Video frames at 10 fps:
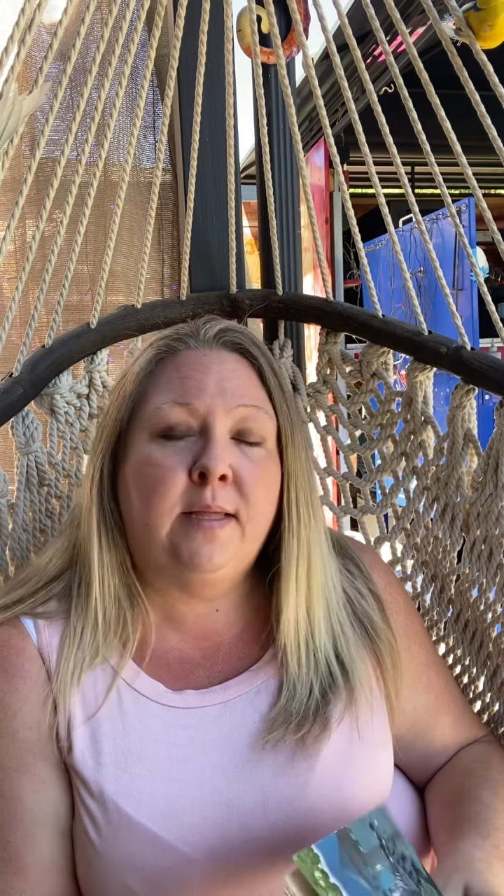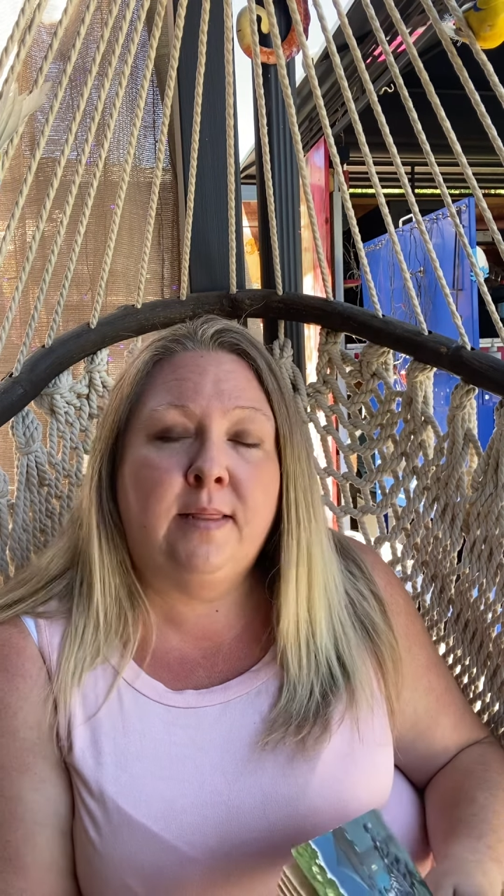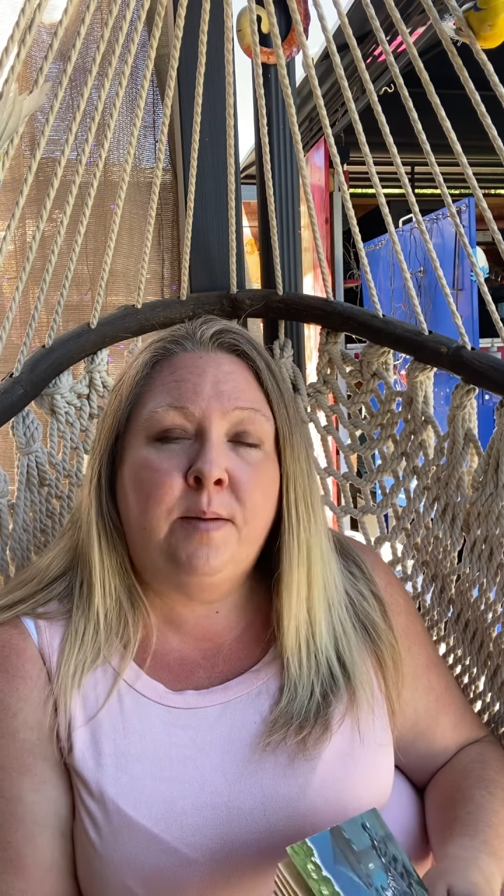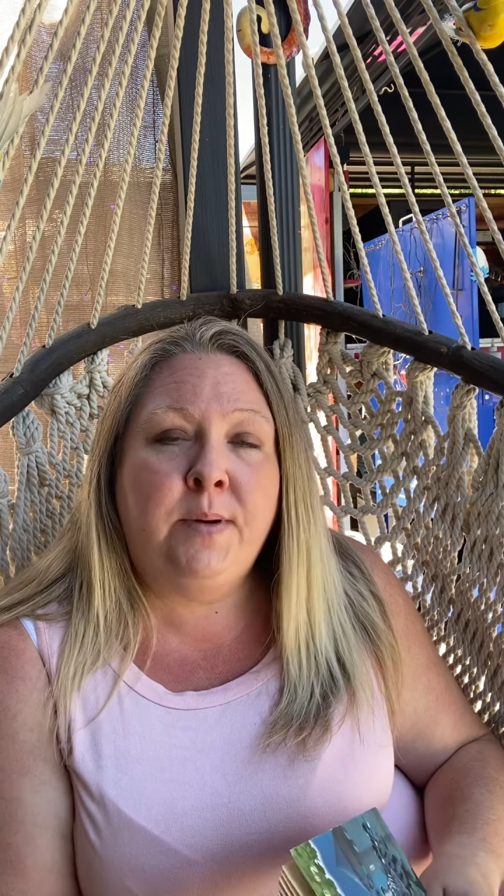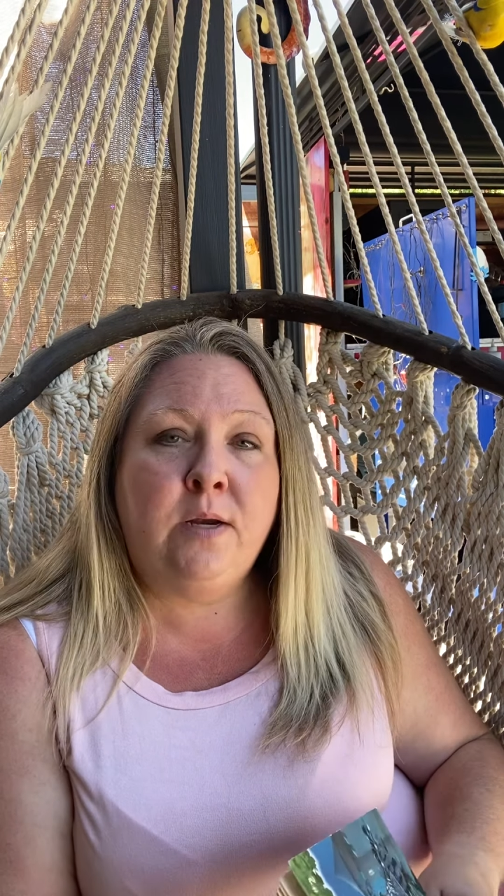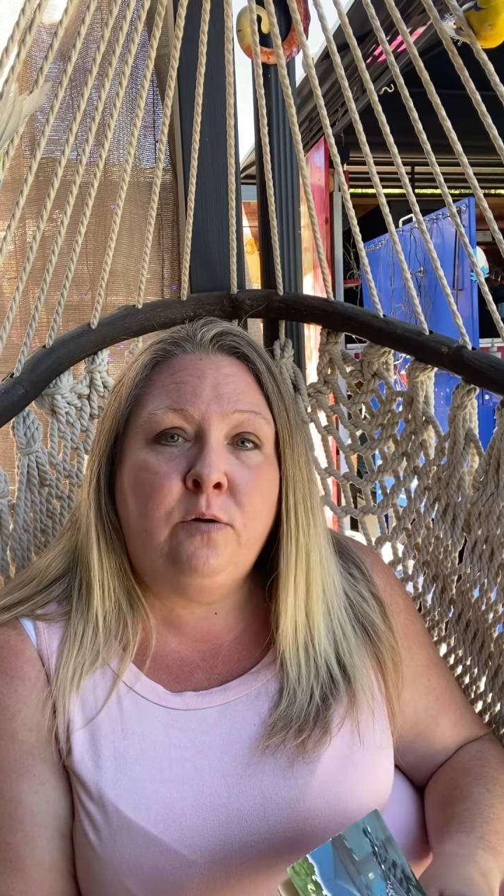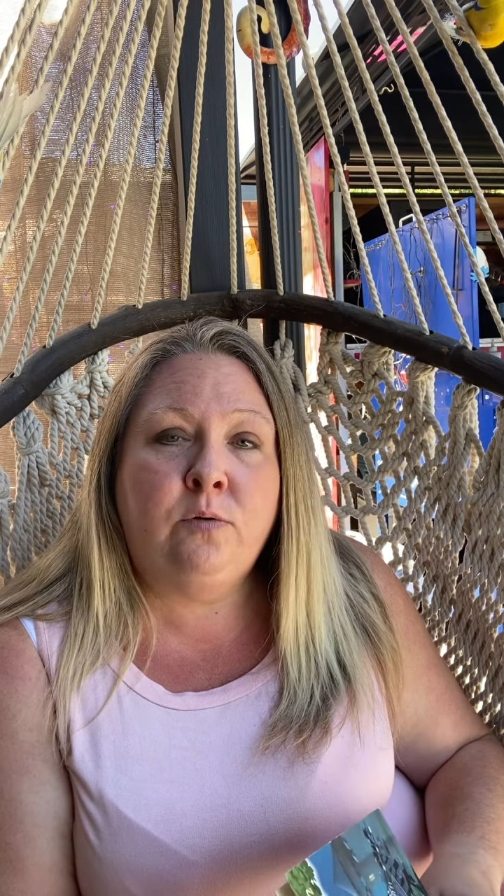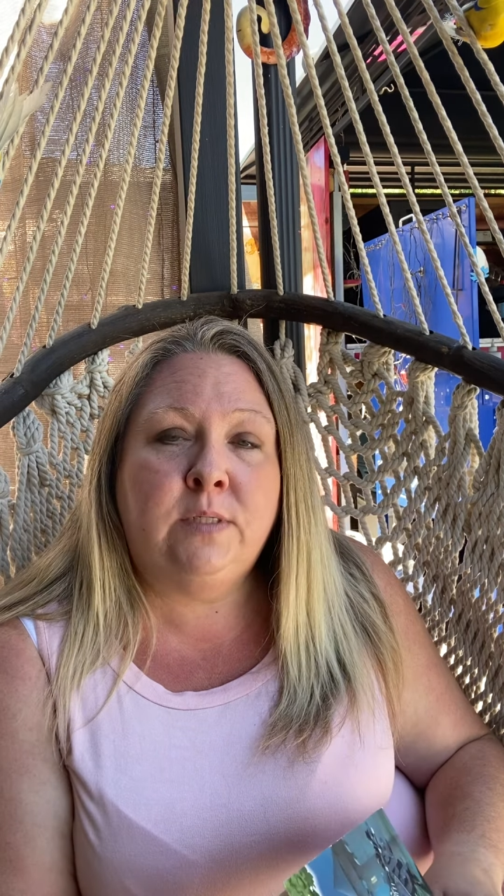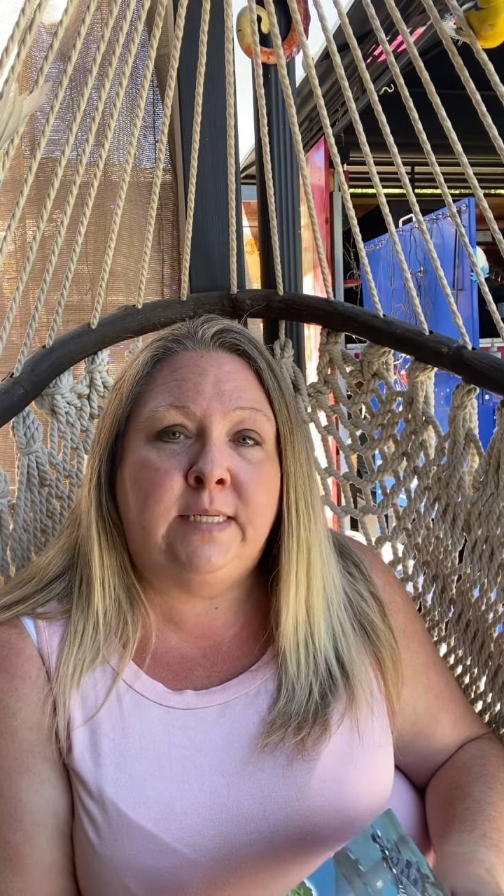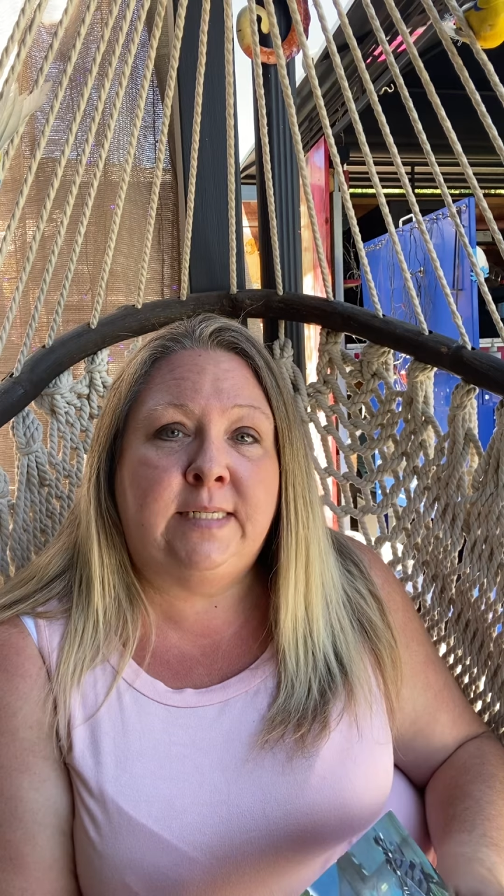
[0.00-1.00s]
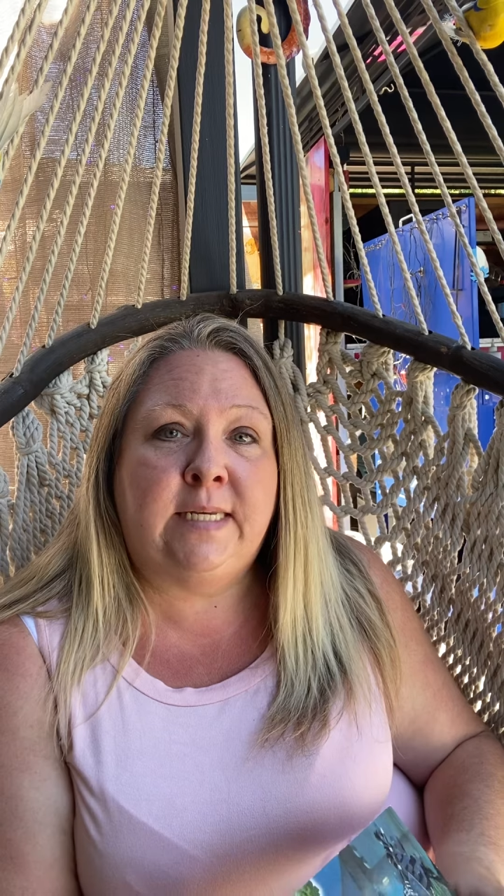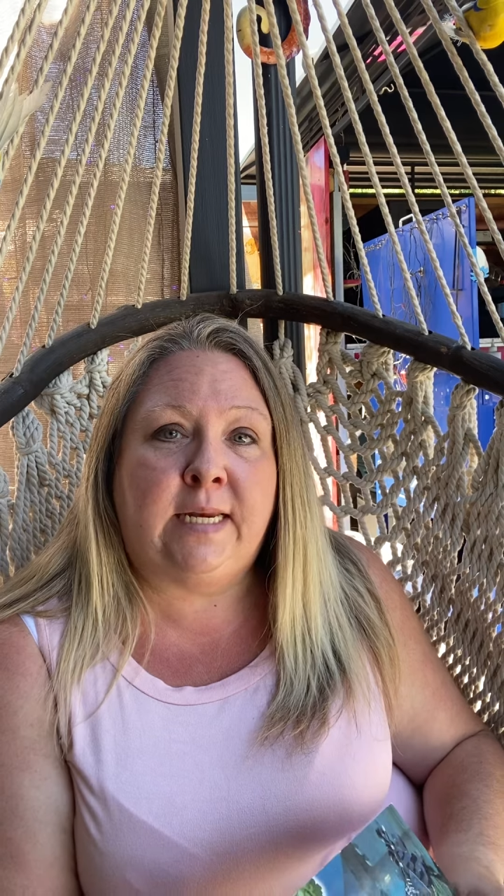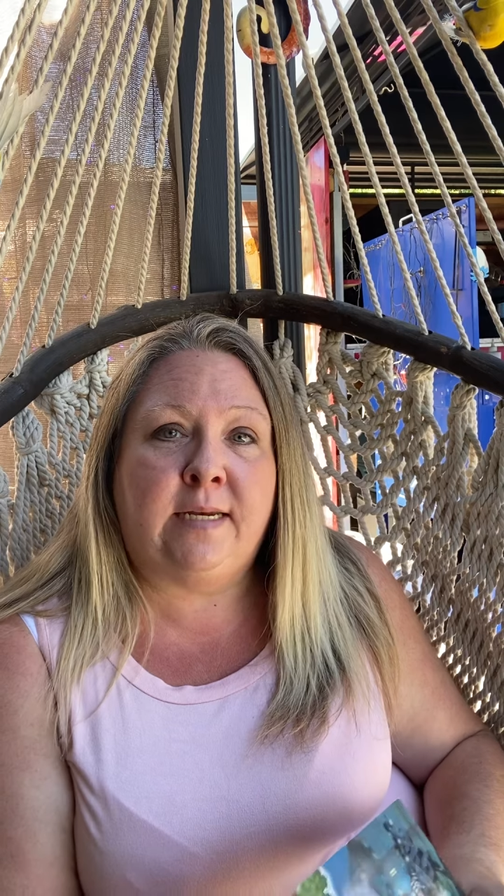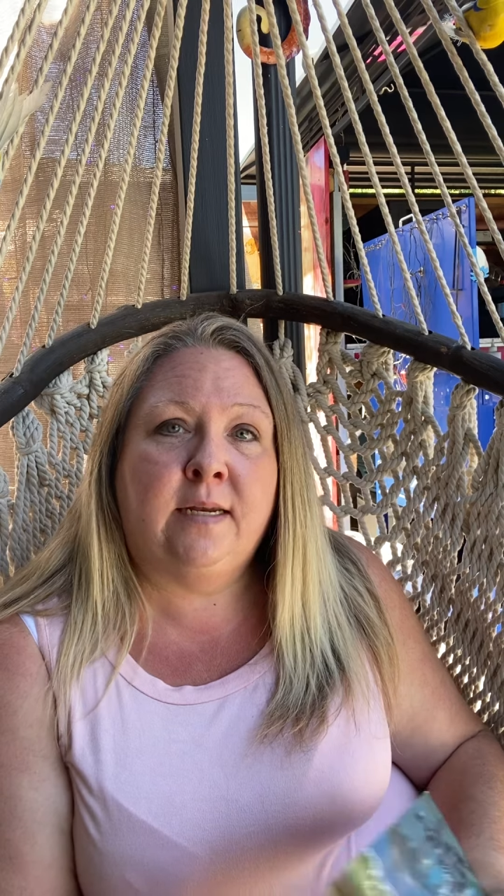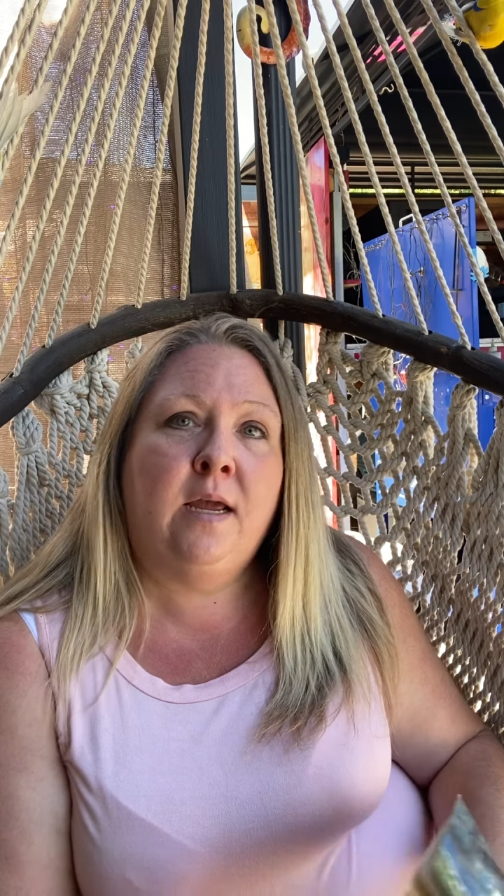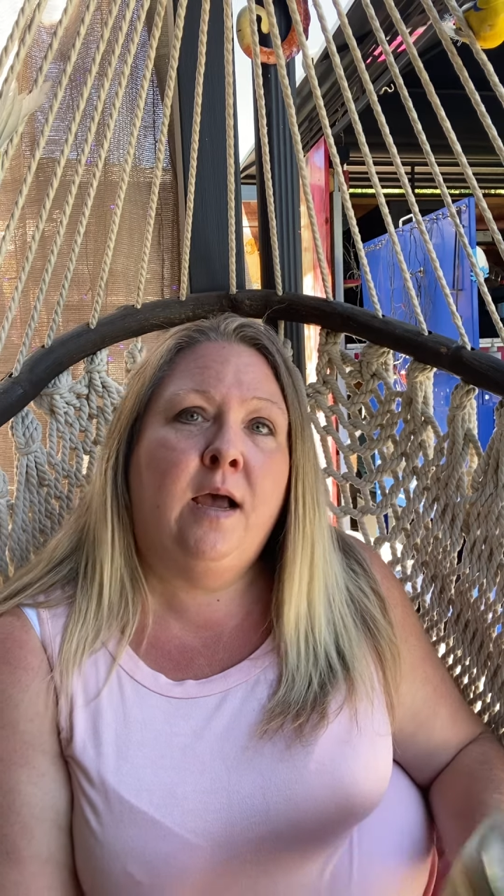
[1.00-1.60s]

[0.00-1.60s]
Let me know who's listening.